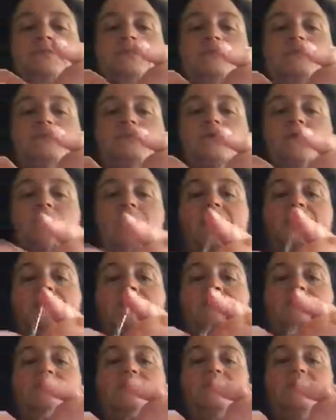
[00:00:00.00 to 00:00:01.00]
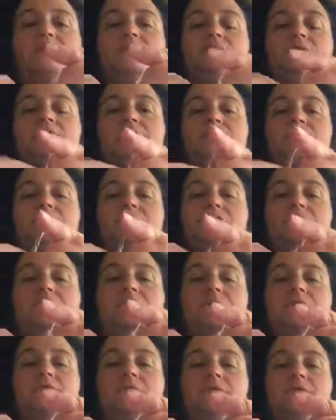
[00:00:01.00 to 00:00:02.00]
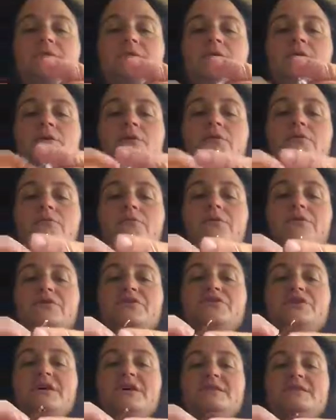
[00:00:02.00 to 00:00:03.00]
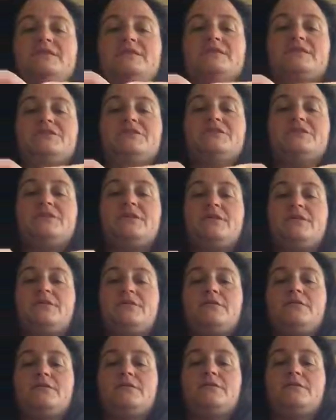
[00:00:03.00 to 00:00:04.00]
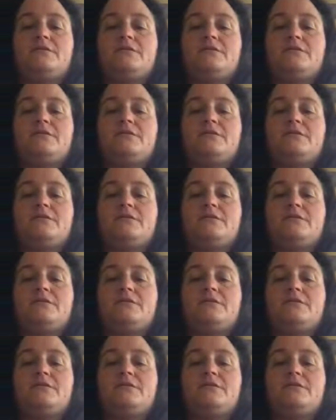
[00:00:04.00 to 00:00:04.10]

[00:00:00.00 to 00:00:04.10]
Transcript: as I'm going into the where the chain stitches are,